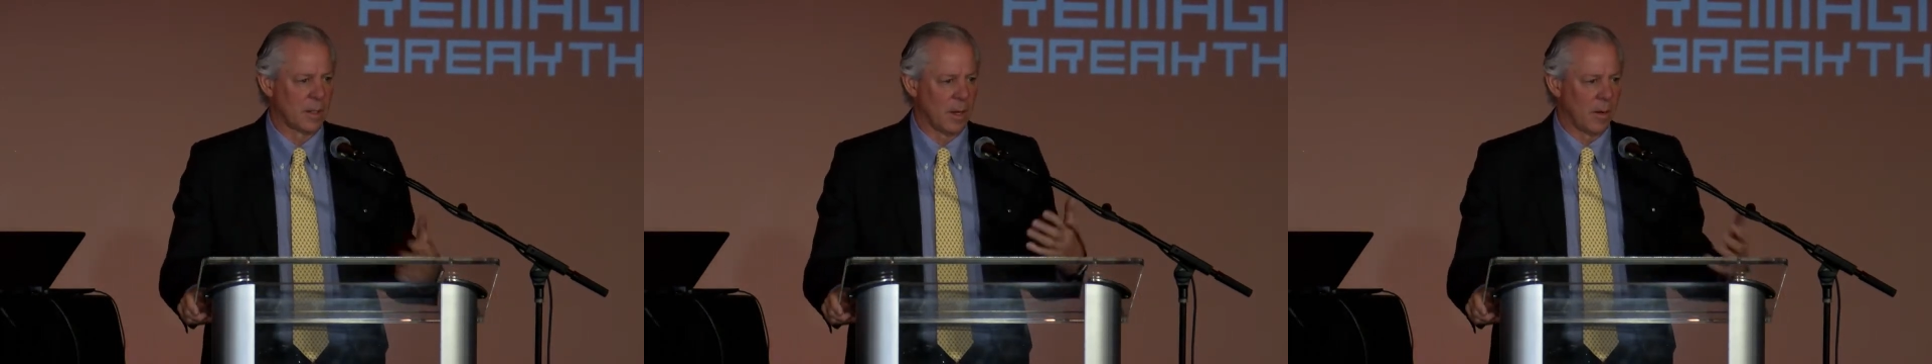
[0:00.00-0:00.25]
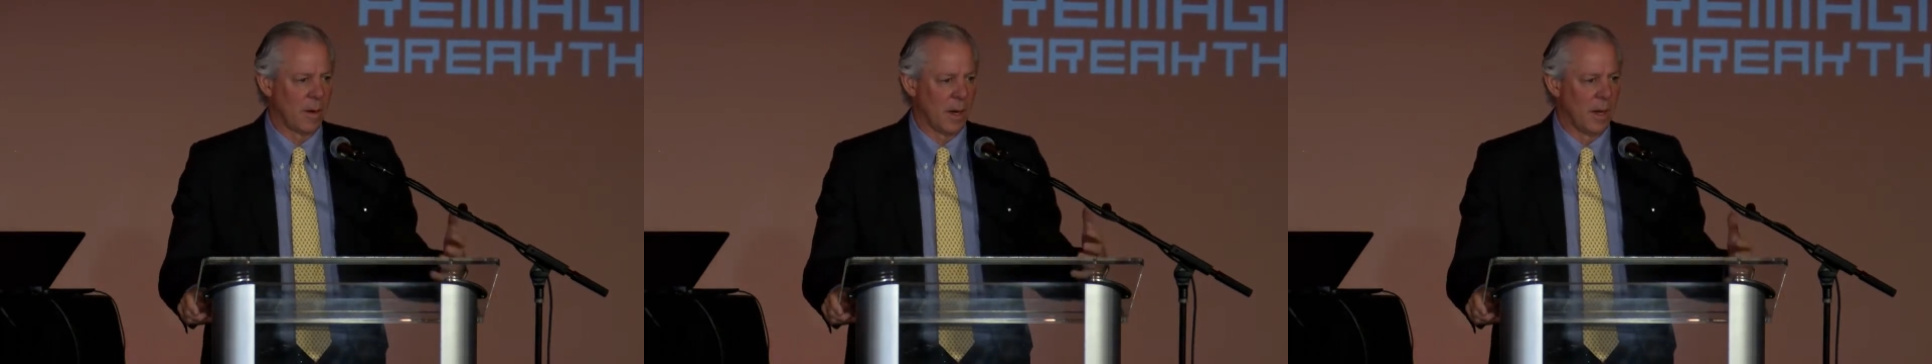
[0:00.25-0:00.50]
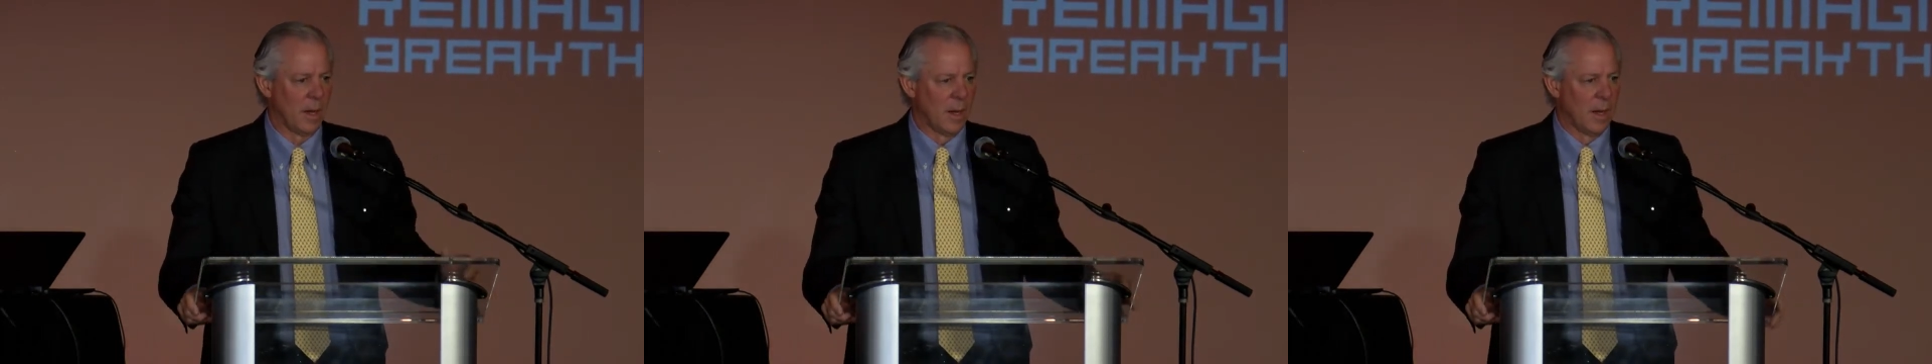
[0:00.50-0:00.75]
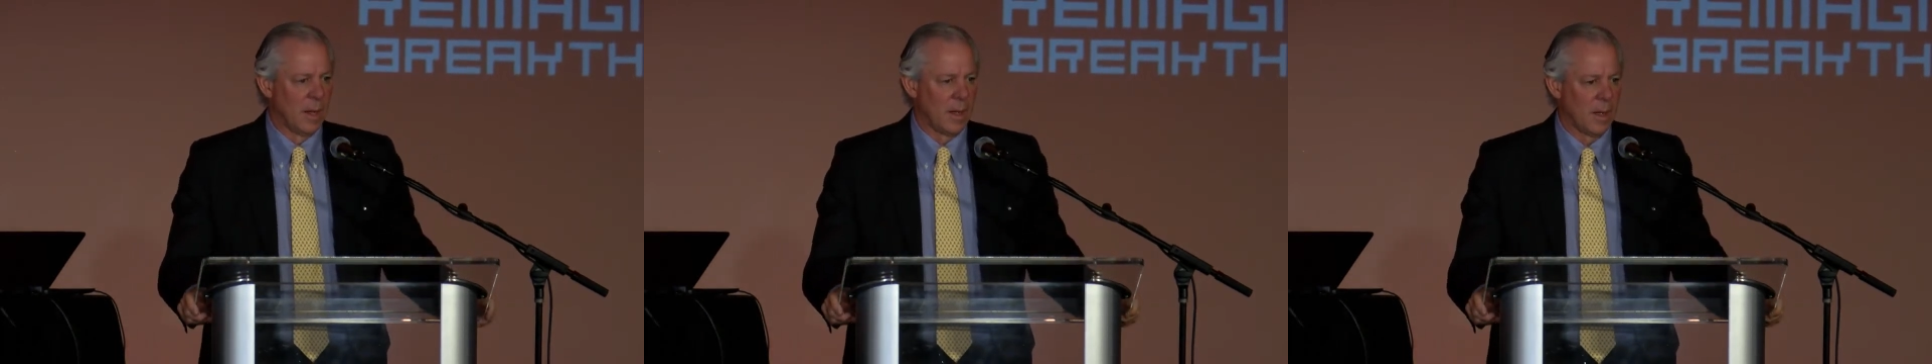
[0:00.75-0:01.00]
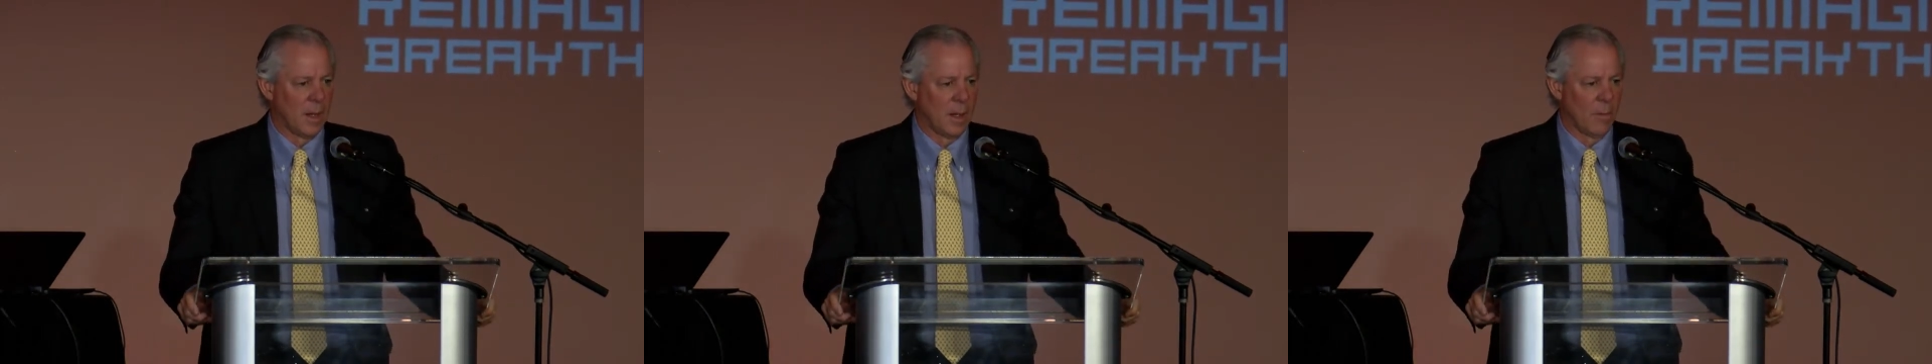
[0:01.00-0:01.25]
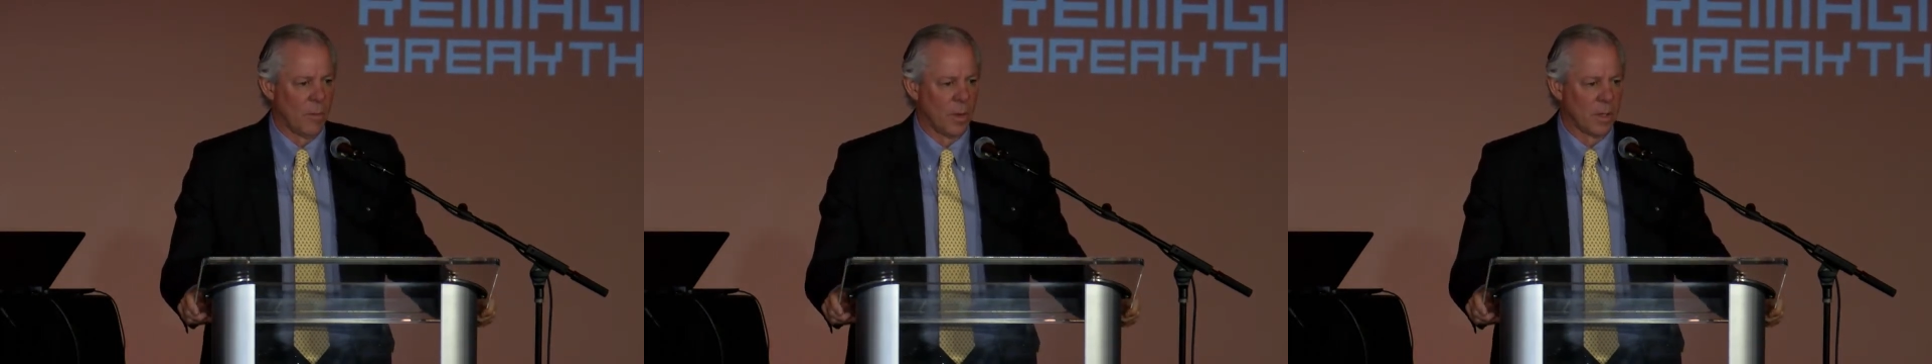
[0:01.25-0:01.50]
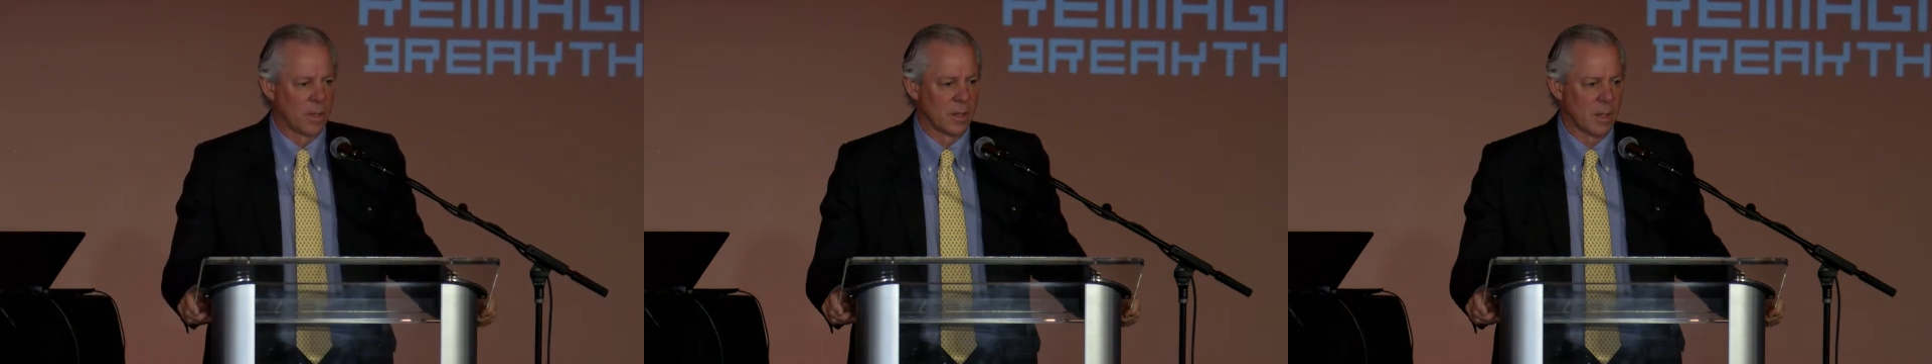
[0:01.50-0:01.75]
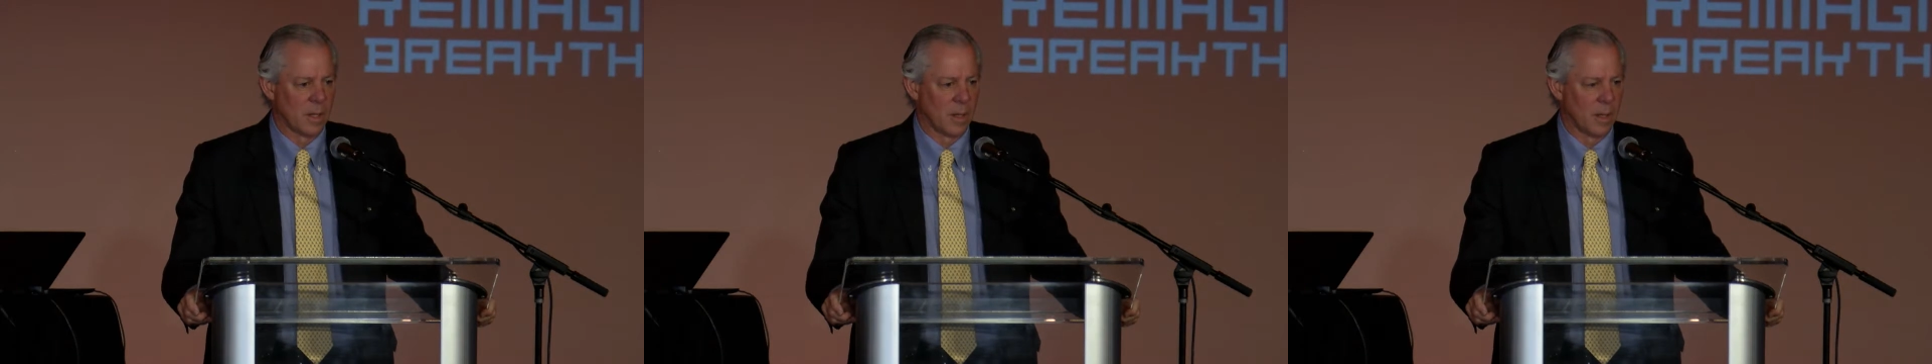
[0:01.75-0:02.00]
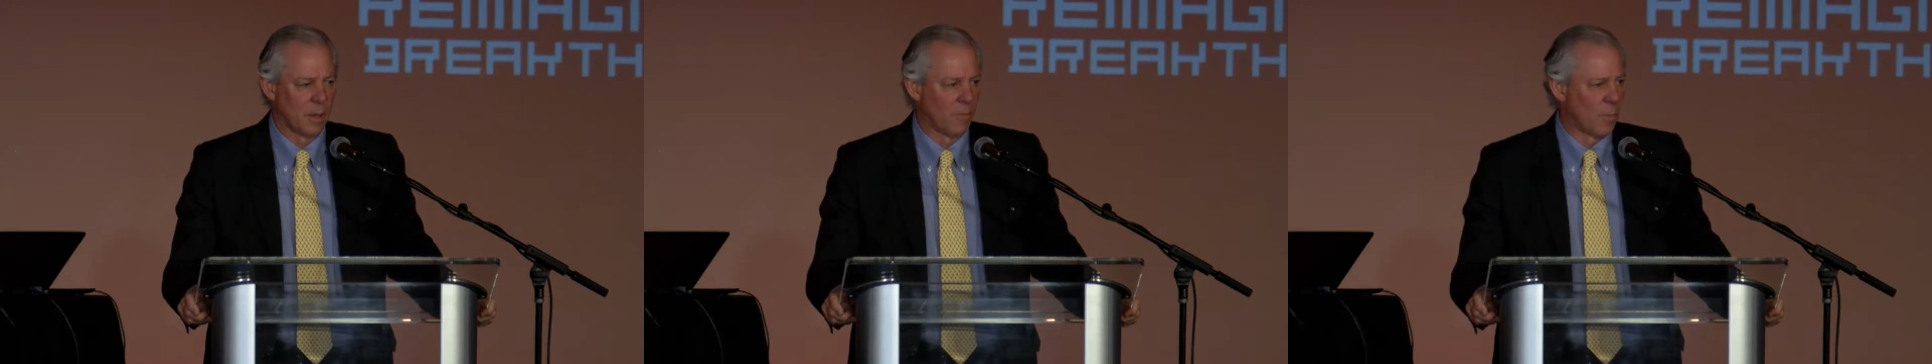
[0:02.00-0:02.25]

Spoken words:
Terry was the